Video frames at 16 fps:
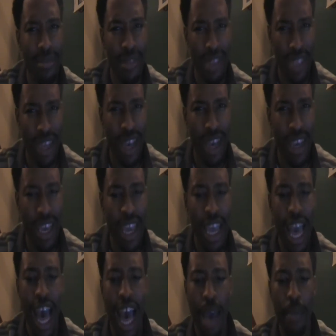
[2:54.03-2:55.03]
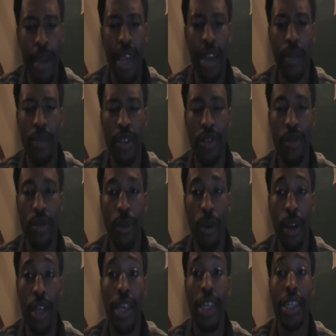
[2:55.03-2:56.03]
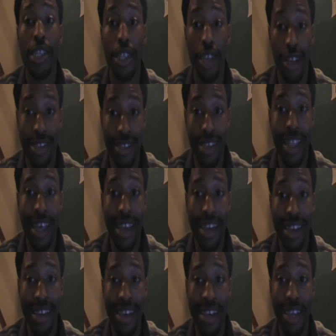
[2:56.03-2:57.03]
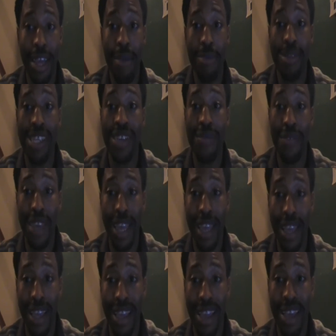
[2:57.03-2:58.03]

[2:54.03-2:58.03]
See, Kanye, I made up this award just like MTV